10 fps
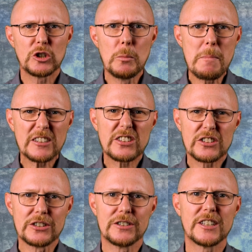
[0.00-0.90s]
to
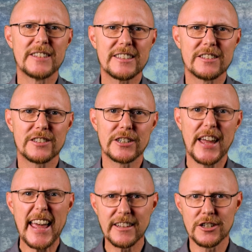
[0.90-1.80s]
muster the
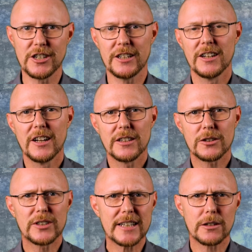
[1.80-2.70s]
necessary energy
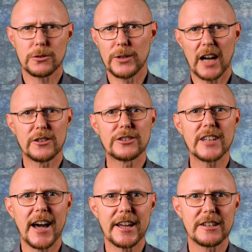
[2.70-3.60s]
to get to the other
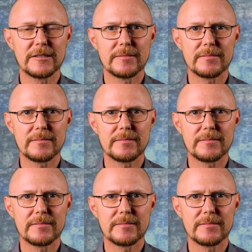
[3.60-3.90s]
side.